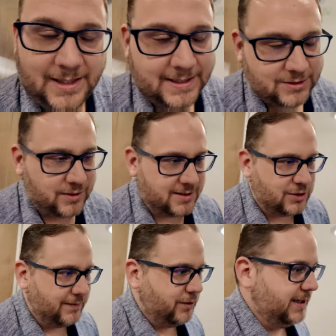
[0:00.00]
I guess you can
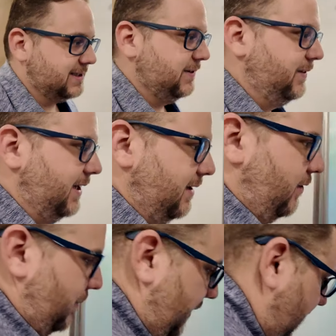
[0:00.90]
shave your legs if you need
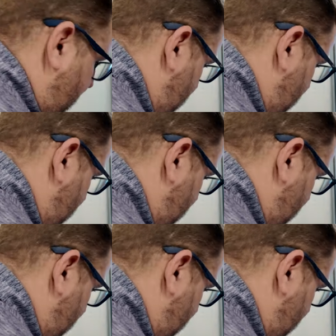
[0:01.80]
to, but